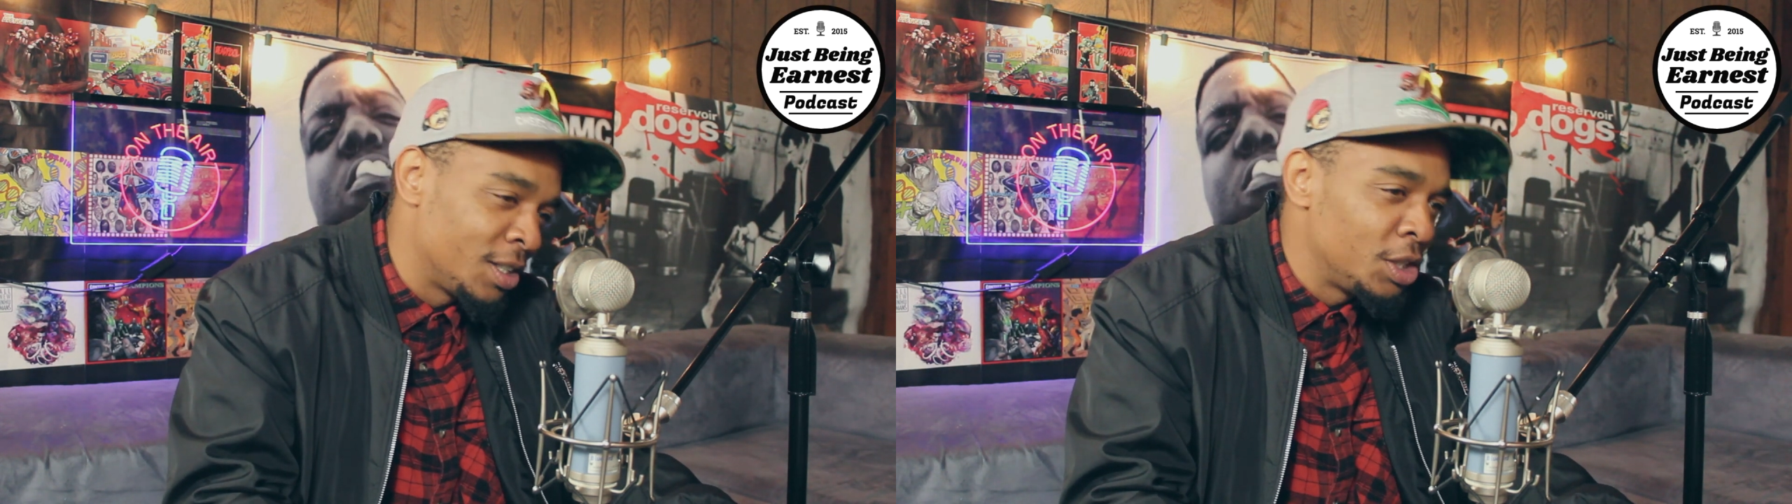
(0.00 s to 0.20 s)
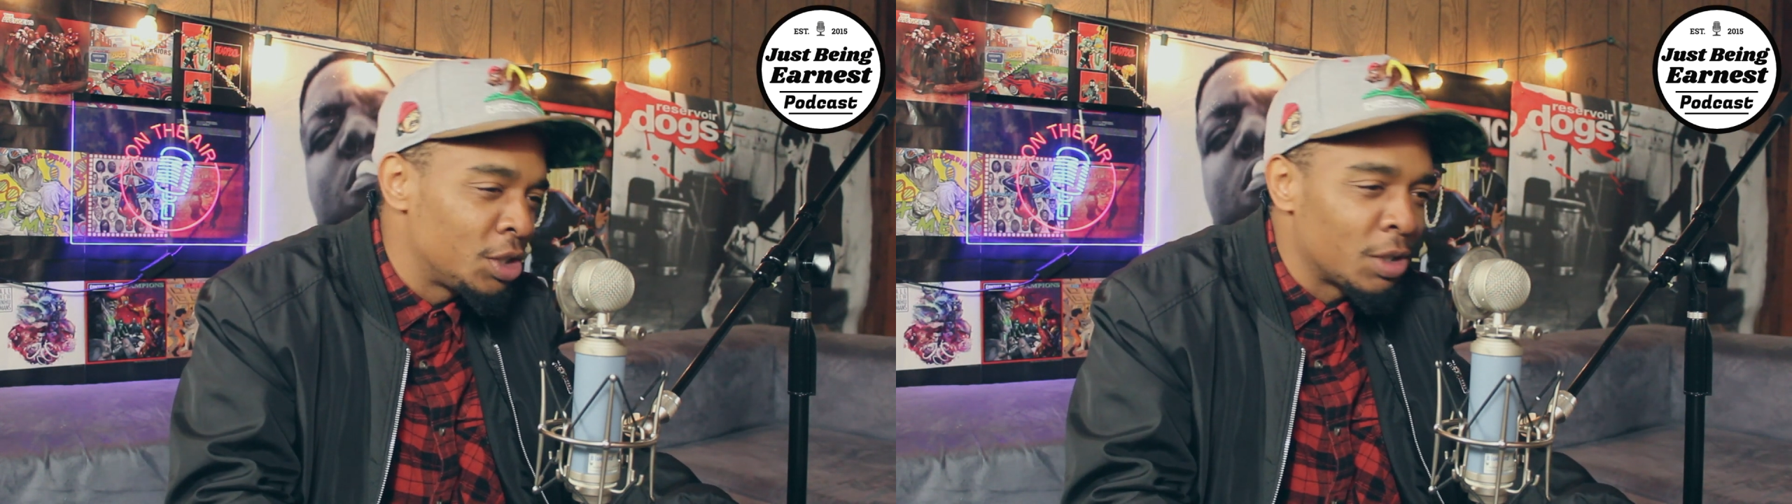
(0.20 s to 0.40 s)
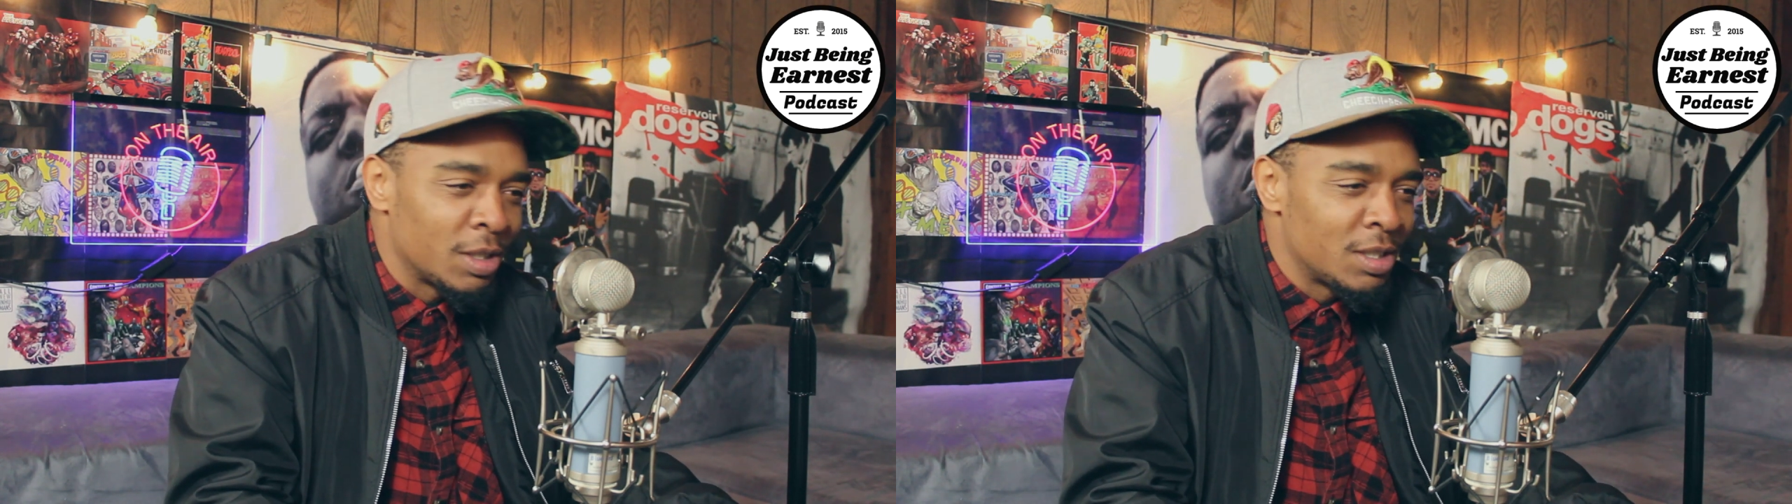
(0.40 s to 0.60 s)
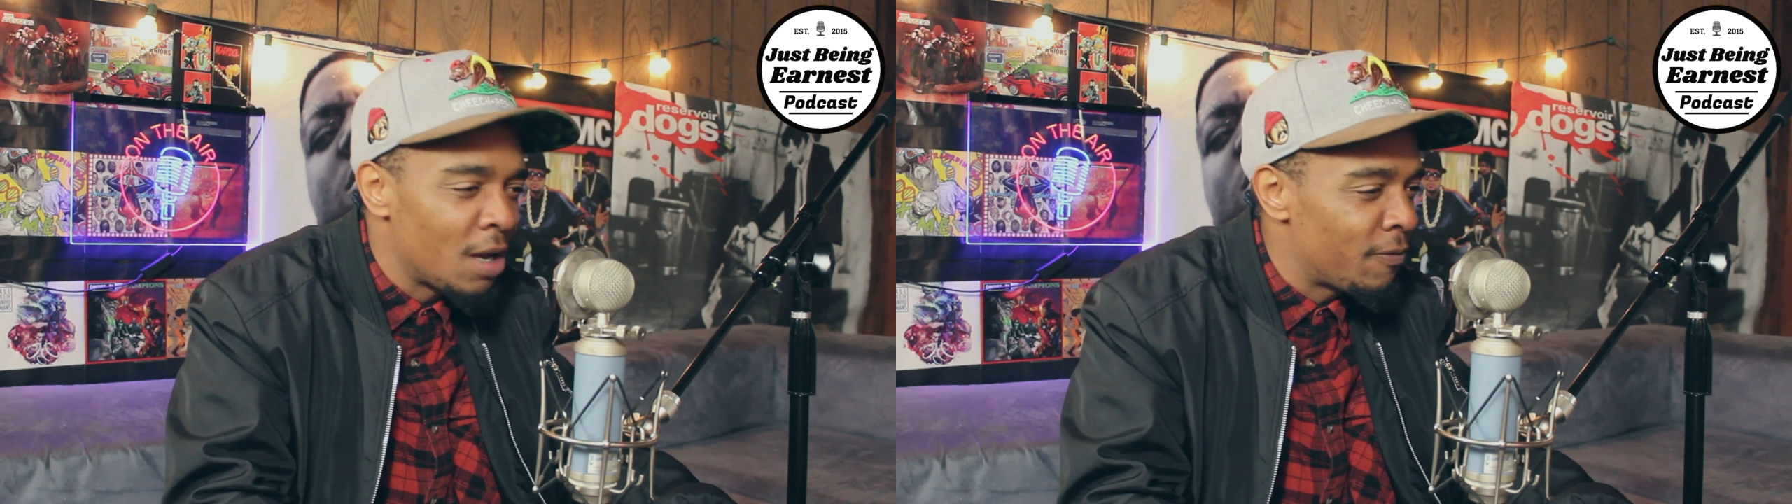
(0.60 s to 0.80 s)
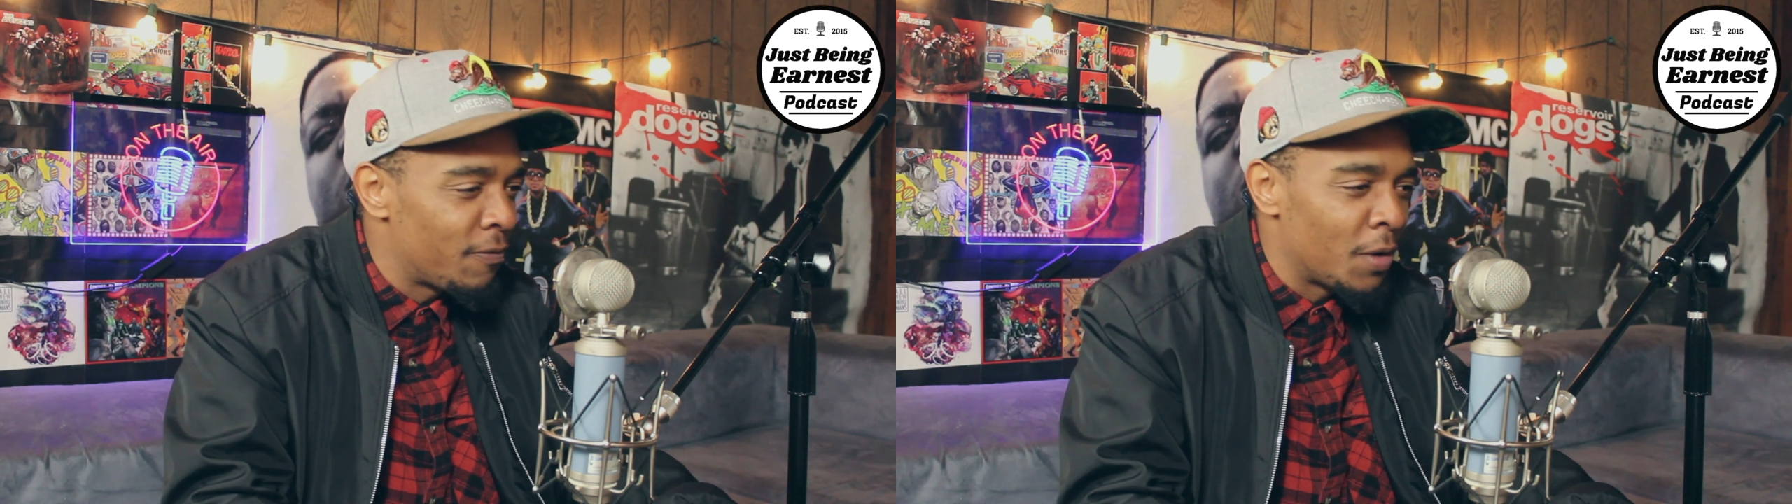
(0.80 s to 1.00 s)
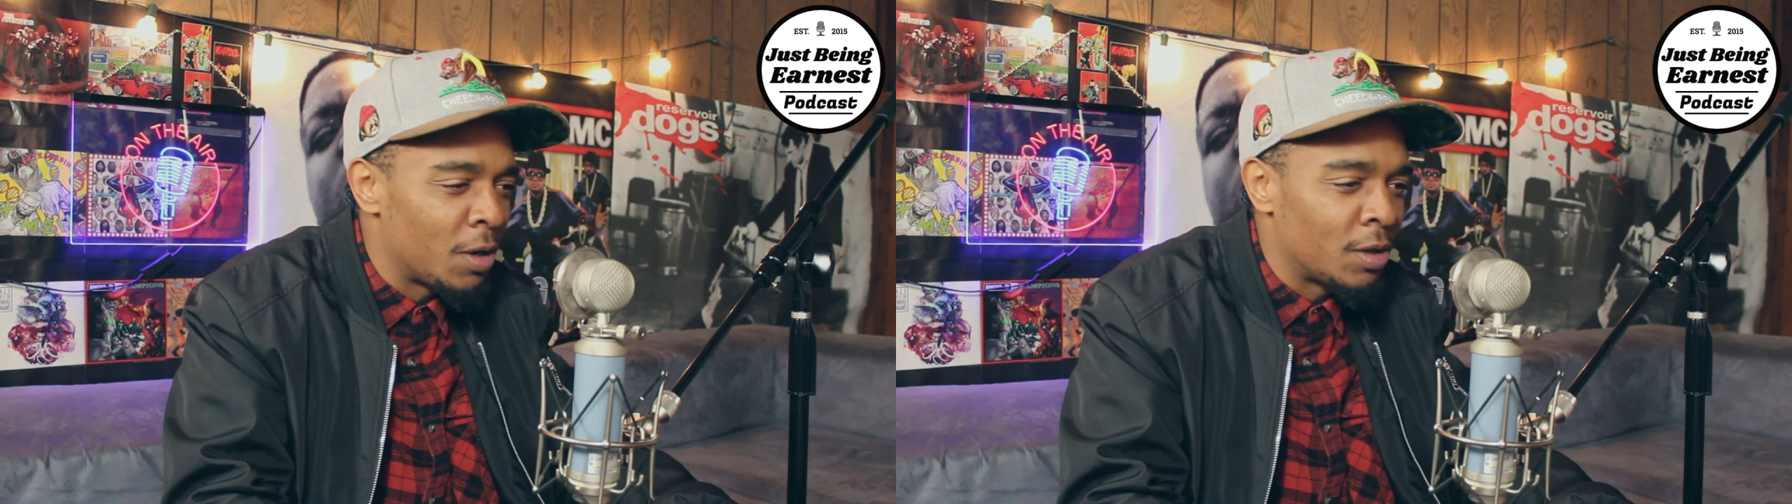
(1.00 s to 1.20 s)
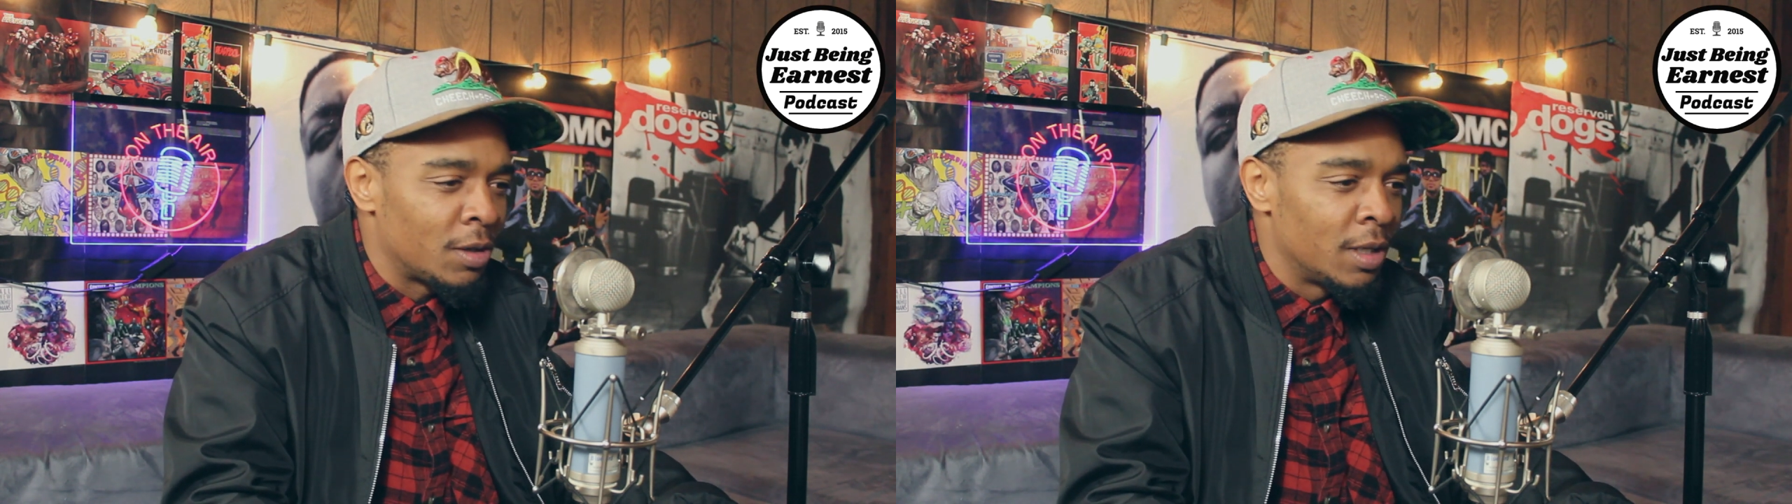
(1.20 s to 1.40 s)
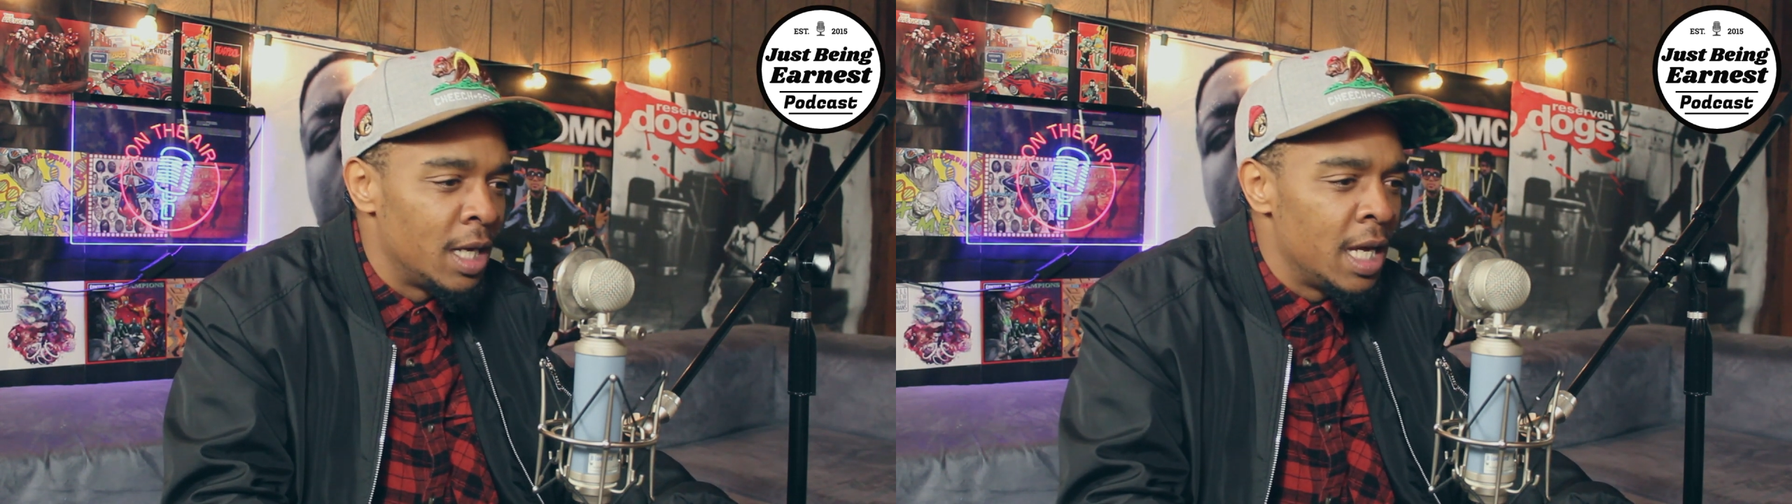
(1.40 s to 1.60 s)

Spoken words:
She took a tough fall.